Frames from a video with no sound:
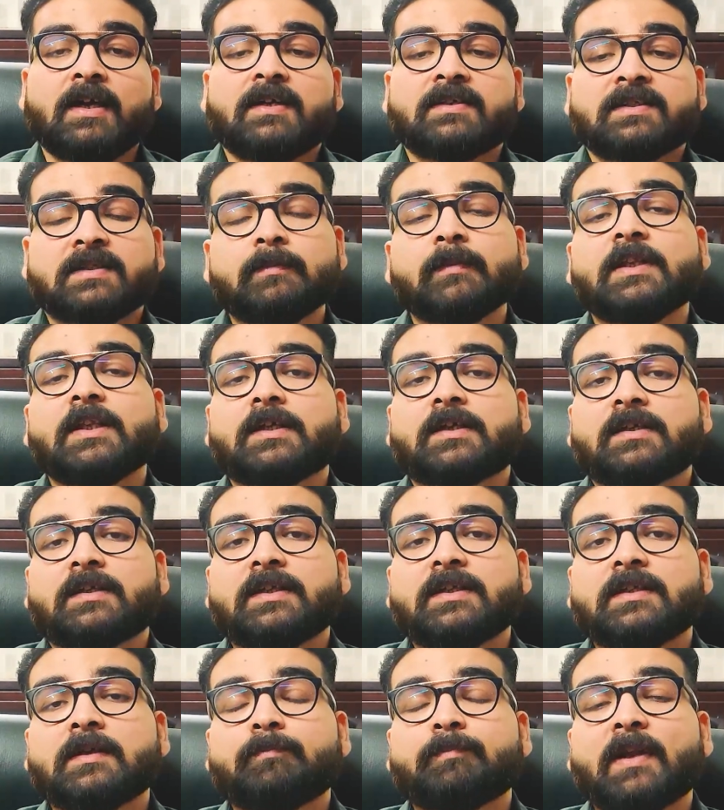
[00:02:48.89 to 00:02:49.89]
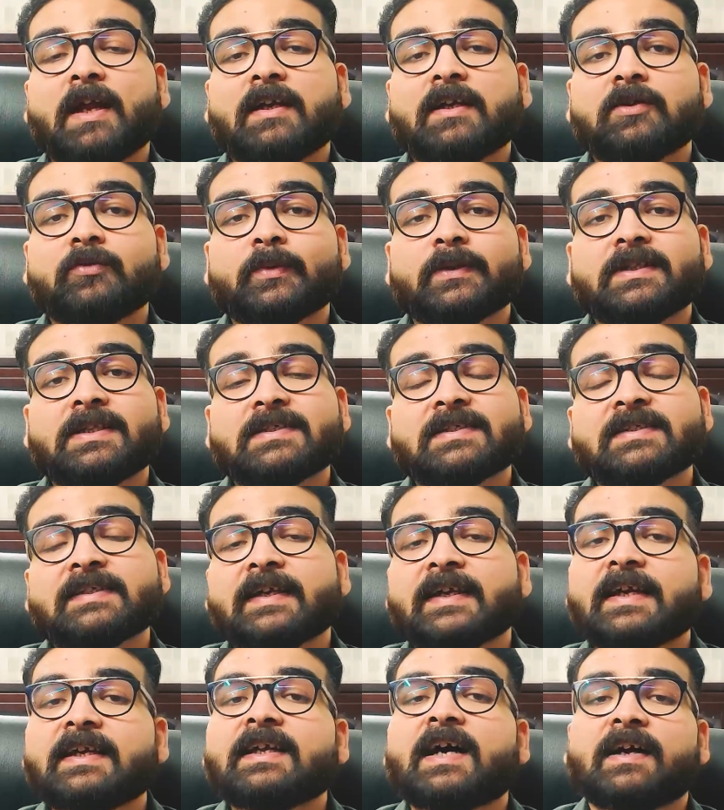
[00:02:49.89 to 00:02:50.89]
Similarly, the planet with the
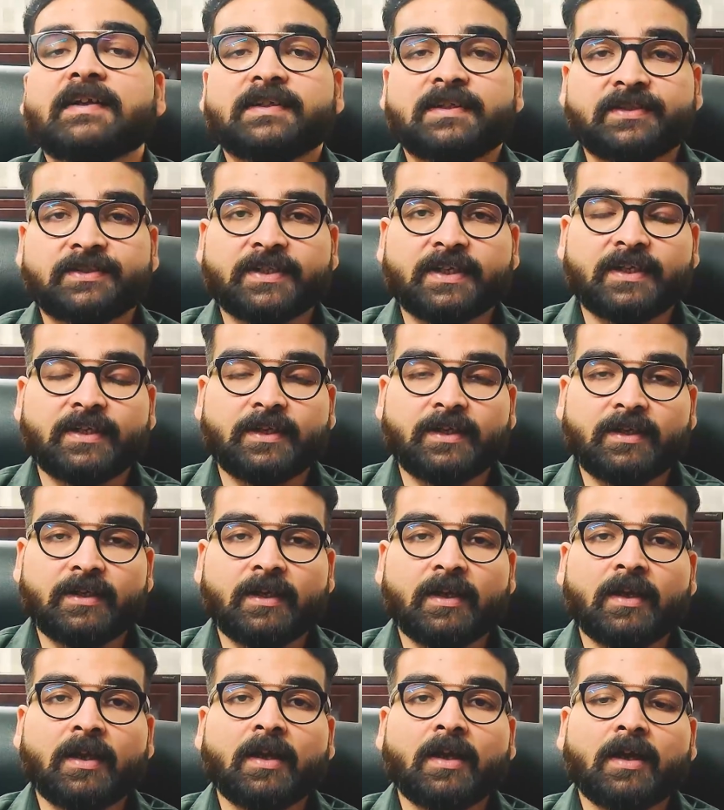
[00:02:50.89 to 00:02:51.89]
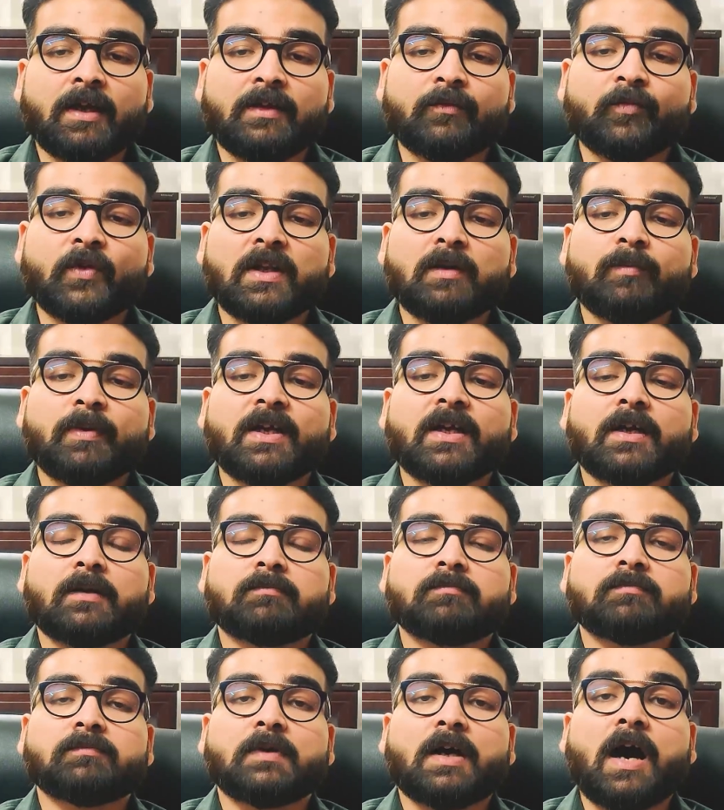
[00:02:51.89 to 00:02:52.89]
second highest degree will
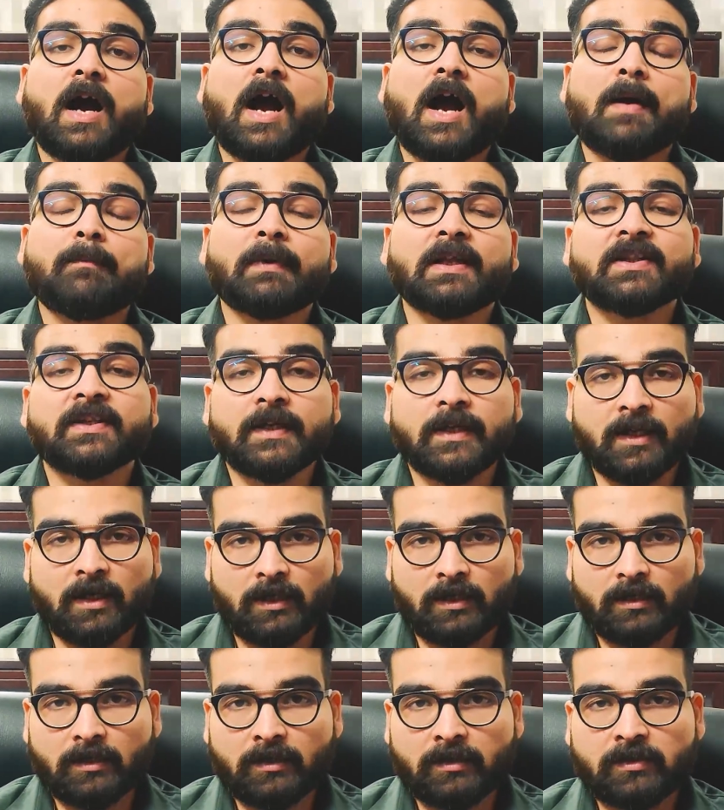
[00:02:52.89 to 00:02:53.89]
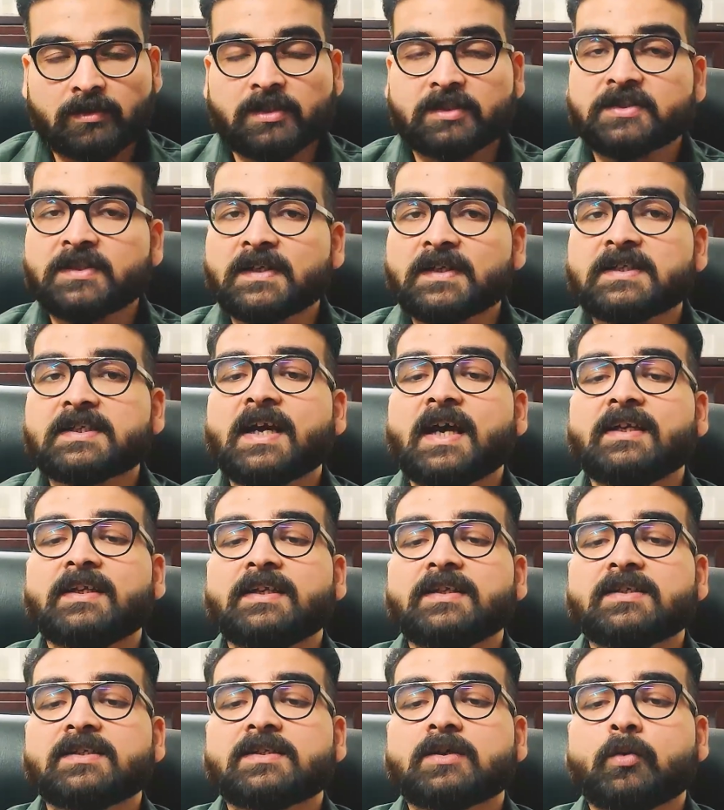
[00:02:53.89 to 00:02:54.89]
become Amatakarak. The third
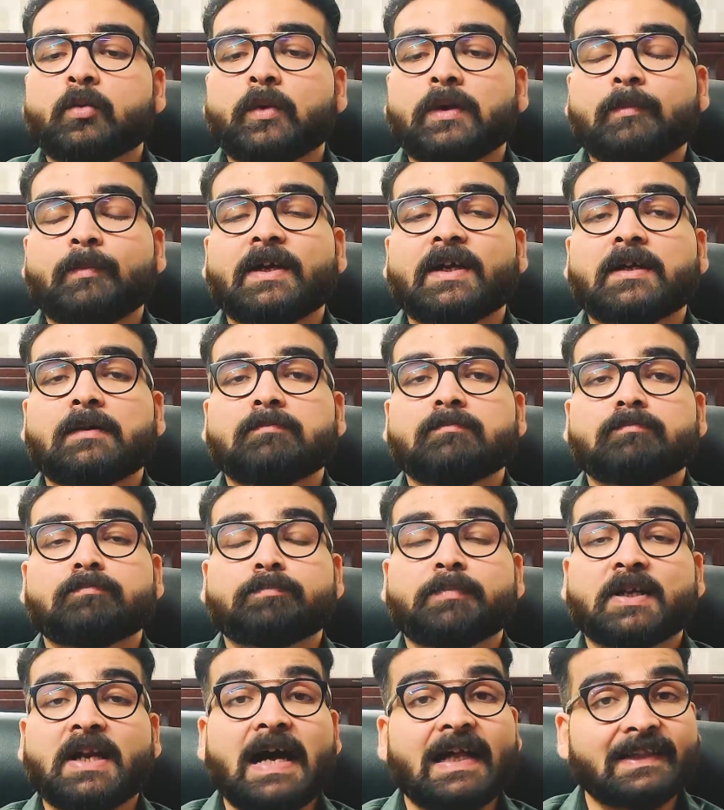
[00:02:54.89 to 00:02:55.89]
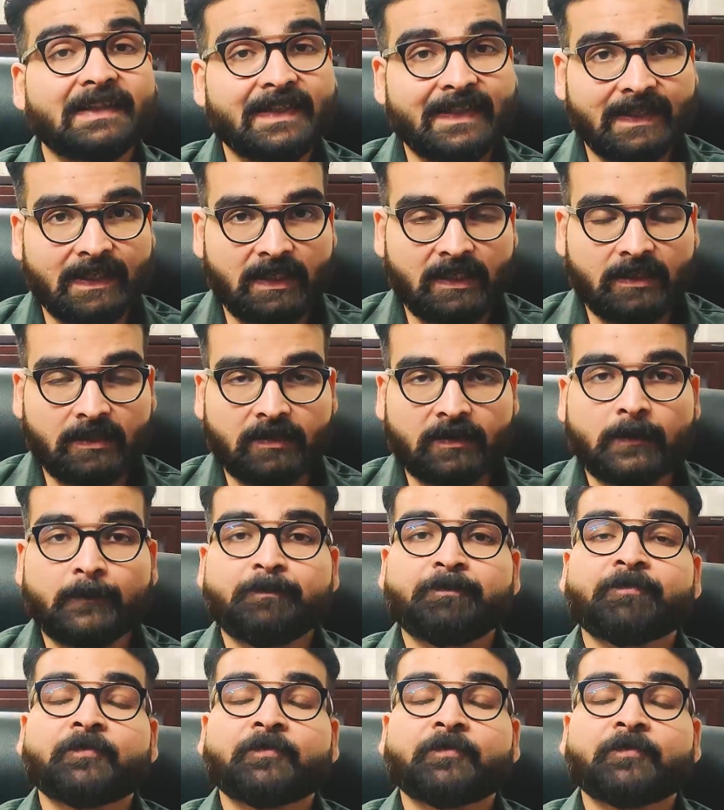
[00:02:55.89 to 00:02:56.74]
highest will become Bhratrikarak.